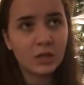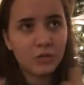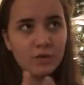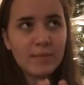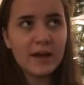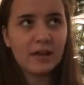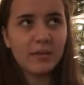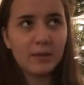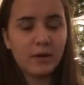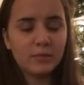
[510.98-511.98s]
three
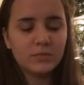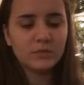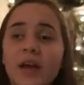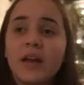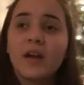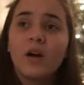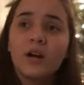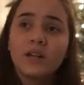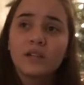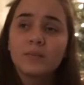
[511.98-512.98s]
bath bombs. My
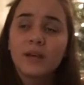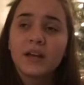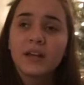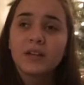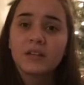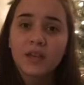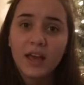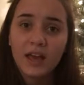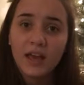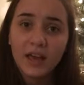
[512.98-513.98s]
aunt
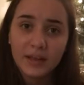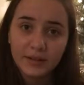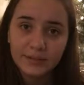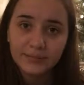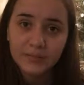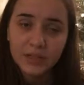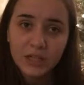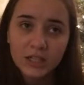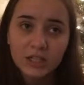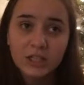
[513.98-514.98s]
Kay,
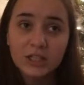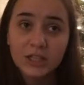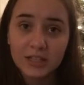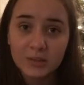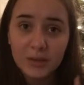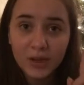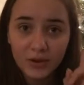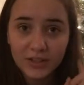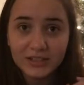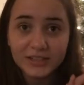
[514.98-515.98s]
that's my
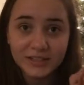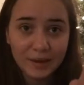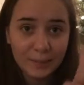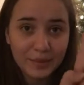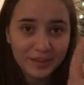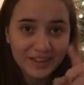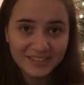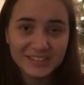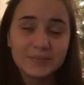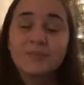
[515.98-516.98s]
aunt, not my
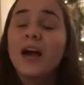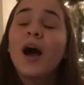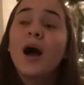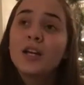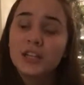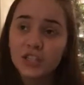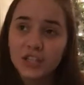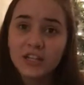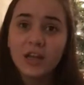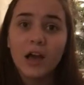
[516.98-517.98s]
cousin.
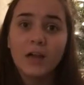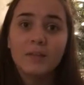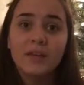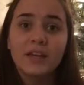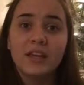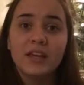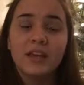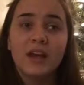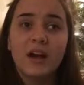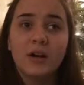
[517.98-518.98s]
She got me
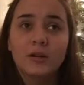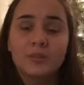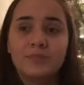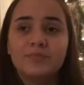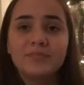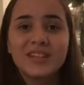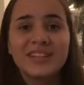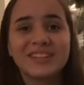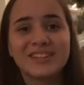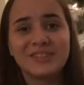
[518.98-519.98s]

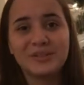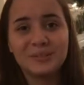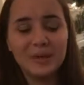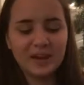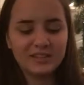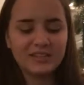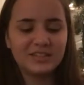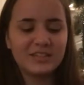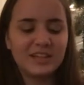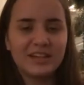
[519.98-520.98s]
this little box that
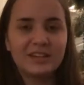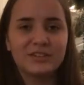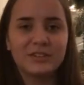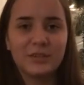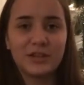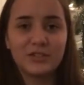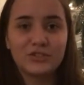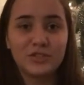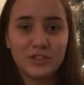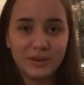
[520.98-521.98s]
said, here's some
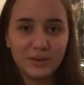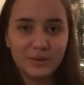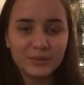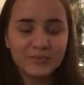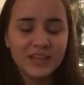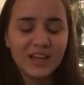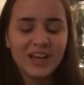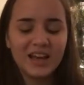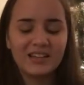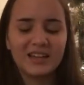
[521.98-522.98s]
extra dough.
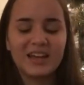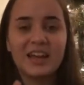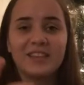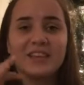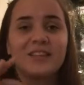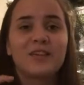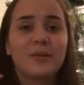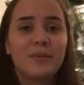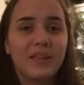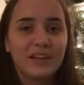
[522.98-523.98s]
And then it had like a
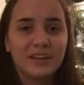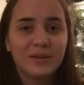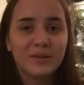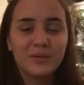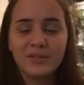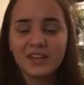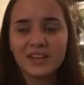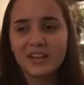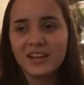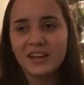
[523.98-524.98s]
little Play-Doh
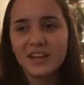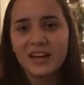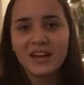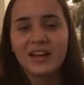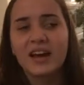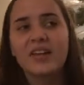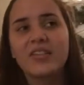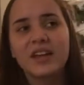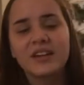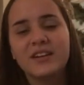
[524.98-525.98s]
thing in it.
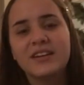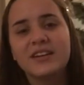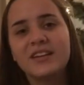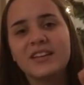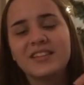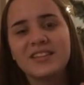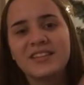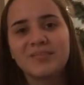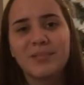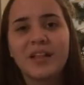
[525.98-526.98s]
And then in
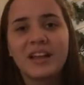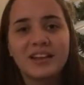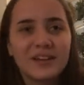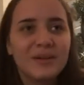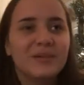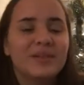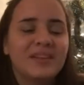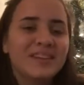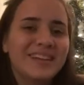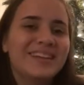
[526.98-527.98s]
the Play-Doh,
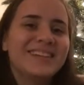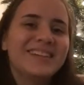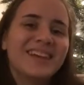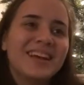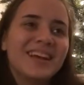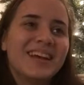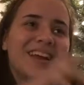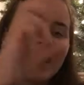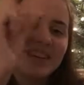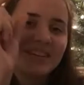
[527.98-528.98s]

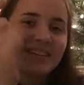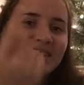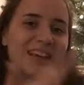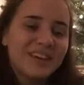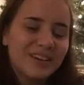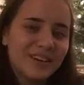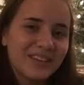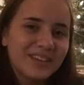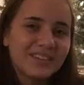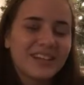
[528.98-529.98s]
it had
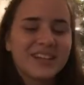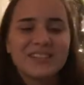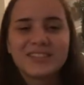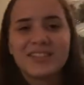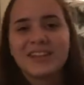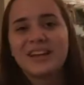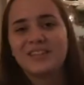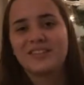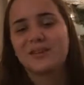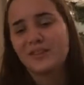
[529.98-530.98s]
$10. And I
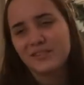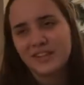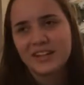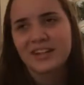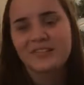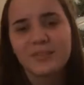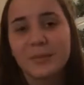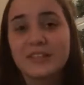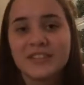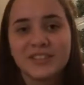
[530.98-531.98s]
thought that was funny. For
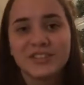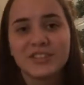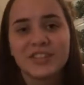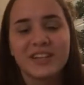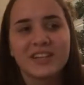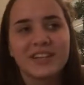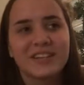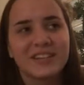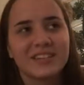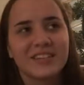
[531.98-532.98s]
my sister, she had a
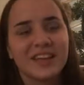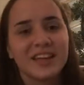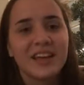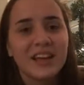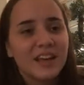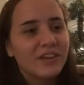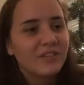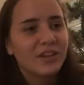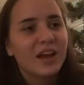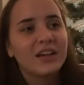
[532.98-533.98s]
thing that said like,
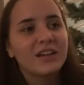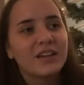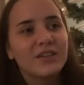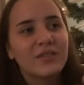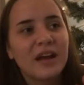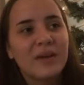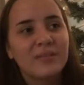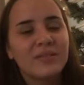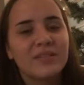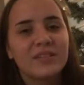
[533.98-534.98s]
if you got any
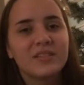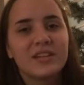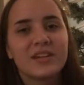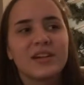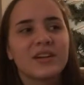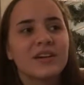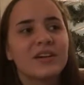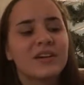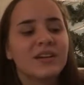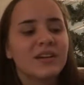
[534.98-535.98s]
crap this year,